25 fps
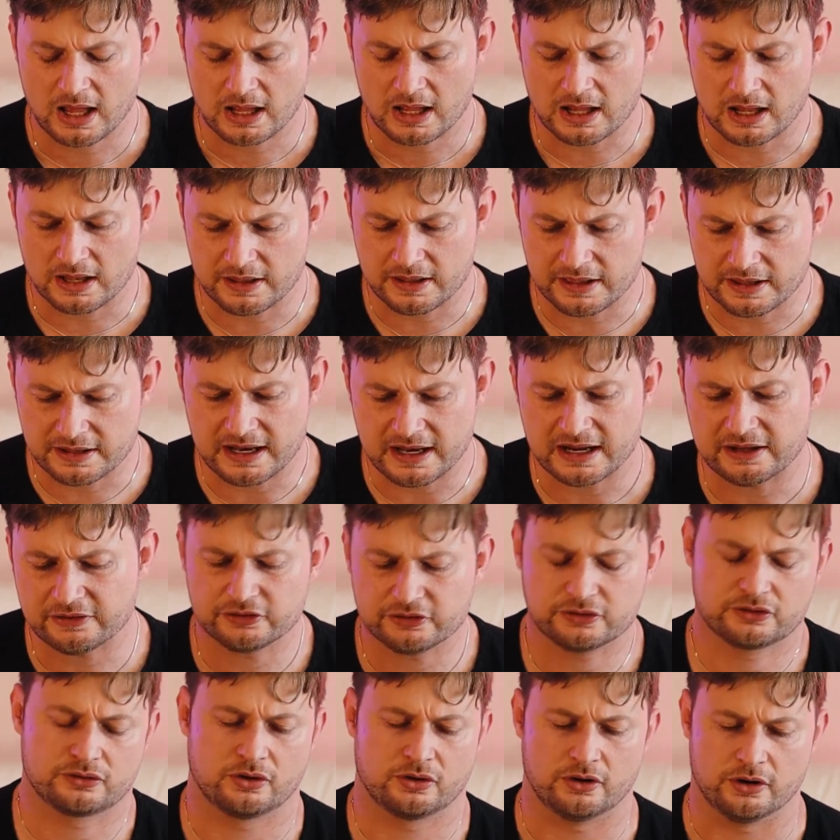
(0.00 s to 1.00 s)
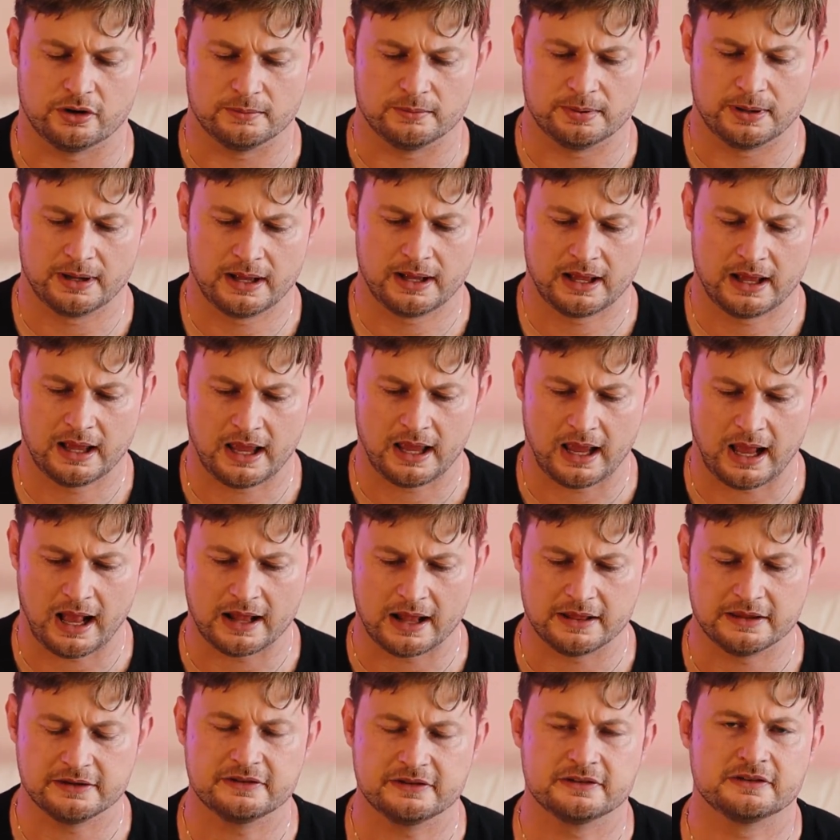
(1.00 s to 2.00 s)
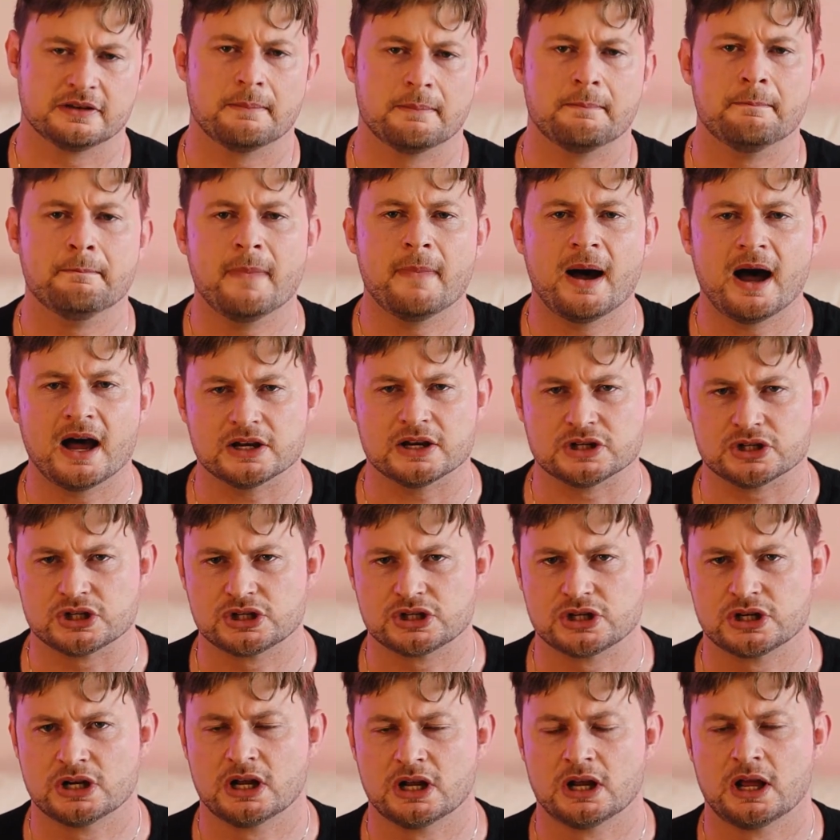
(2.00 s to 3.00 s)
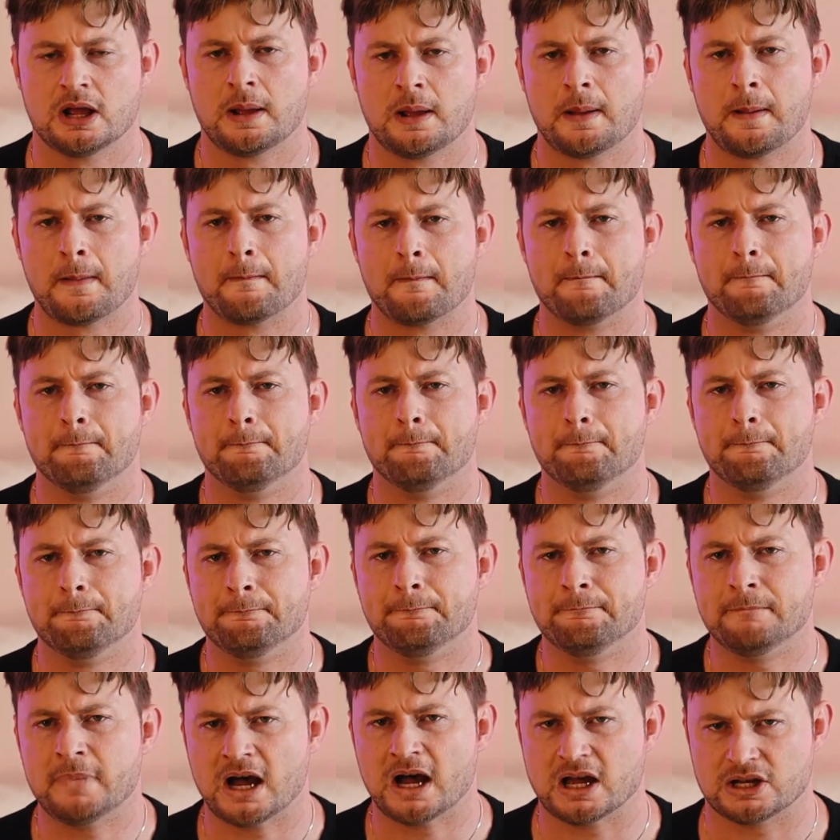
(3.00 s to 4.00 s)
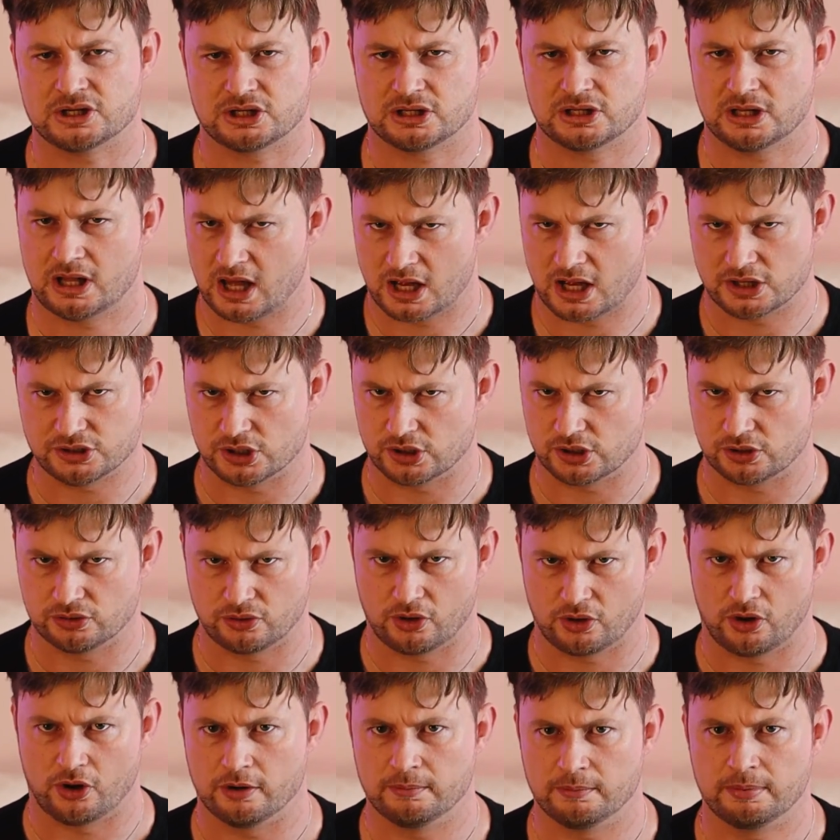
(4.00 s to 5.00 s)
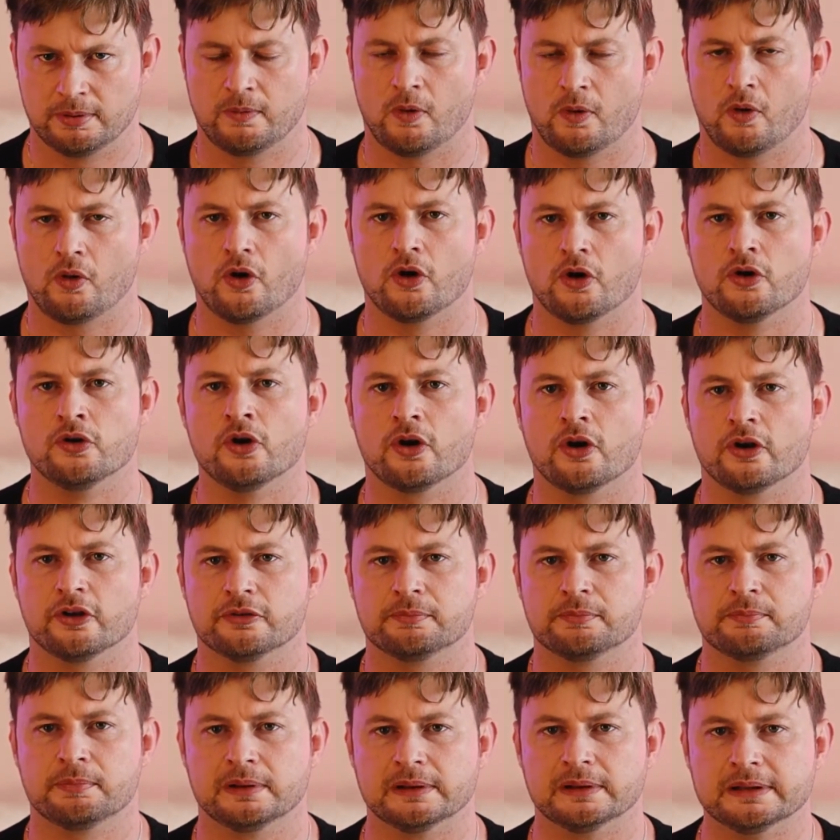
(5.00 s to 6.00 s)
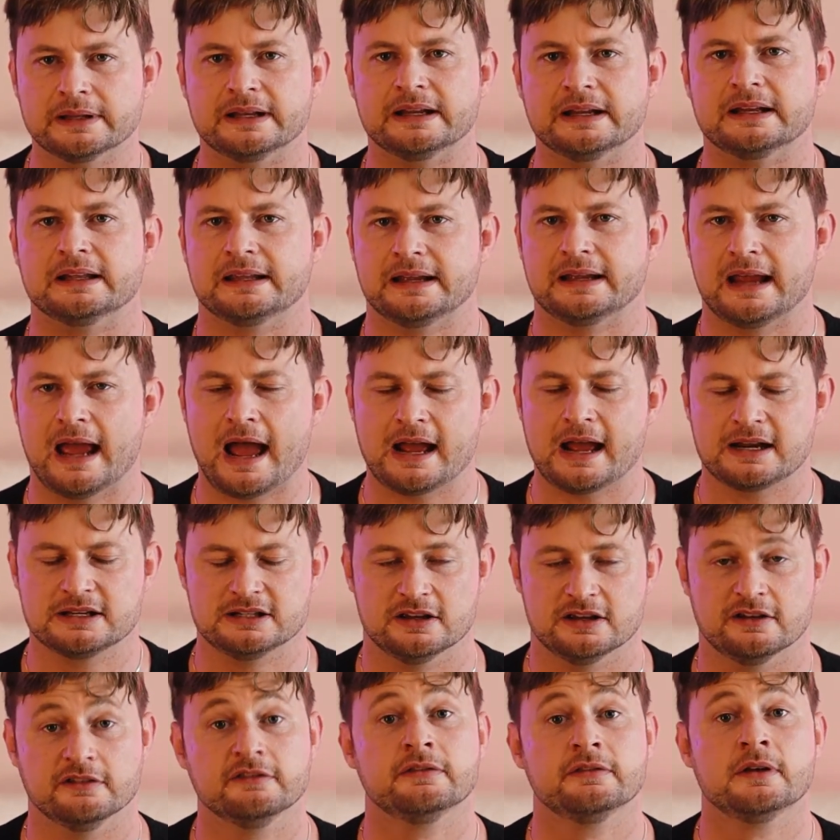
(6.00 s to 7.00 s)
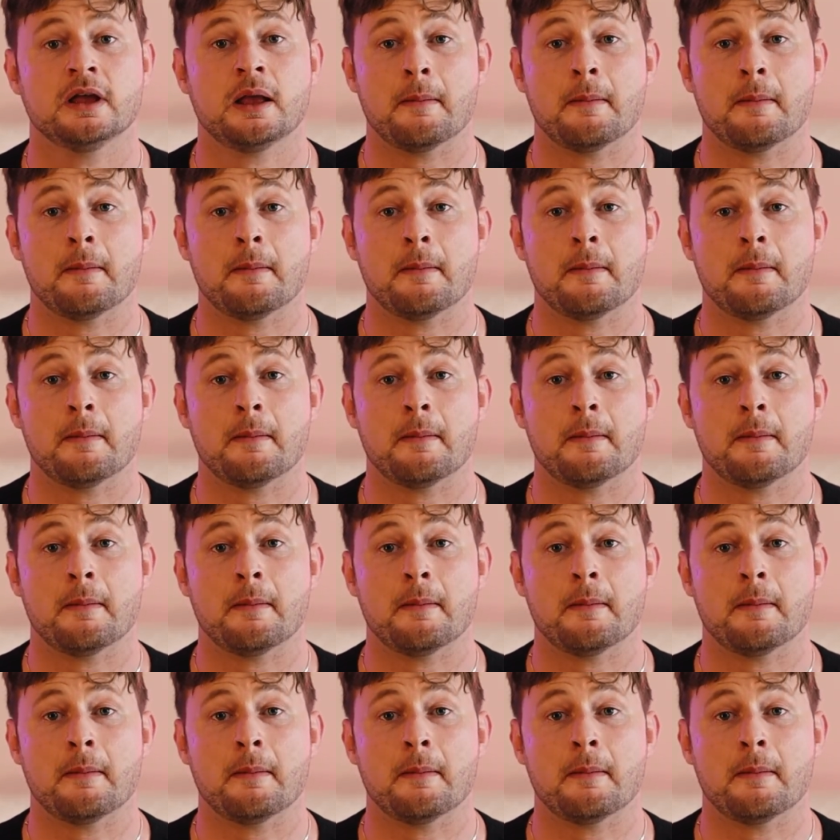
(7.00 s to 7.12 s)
The next group, and this is a much, much larger group, although not as politically active,